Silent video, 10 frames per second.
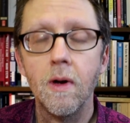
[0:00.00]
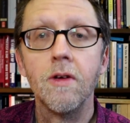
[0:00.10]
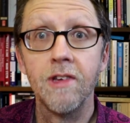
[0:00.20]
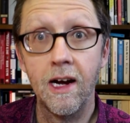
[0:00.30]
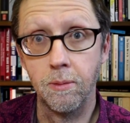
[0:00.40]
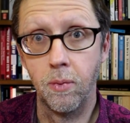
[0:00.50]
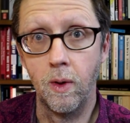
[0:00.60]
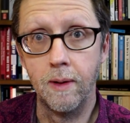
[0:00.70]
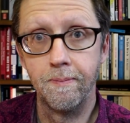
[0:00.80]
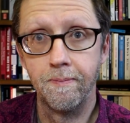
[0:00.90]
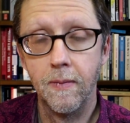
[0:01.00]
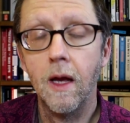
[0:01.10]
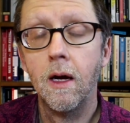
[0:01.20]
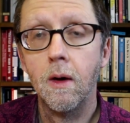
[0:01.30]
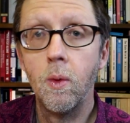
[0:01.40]
Second point,
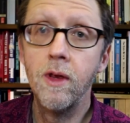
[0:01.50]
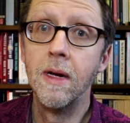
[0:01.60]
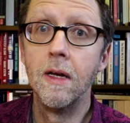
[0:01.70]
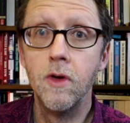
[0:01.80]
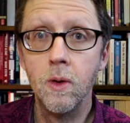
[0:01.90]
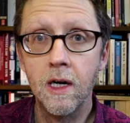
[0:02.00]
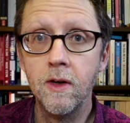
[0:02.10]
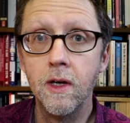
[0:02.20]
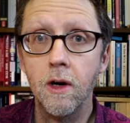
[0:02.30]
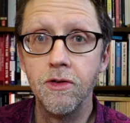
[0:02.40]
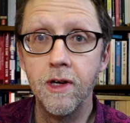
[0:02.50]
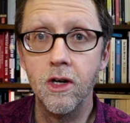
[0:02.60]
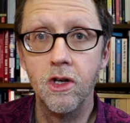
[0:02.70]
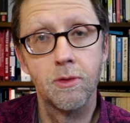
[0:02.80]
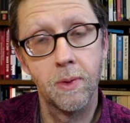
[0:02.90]
we're in the middle of nuclear
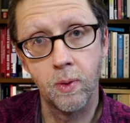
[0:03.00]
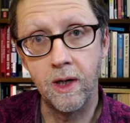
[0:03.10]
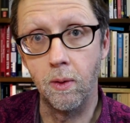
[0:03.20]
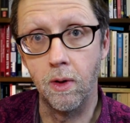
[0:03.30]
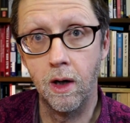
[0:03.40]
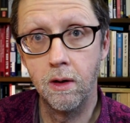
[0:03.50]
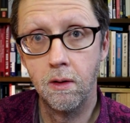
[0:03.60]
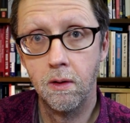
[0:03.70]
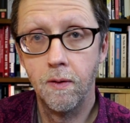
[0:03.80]
negotiations between Iran,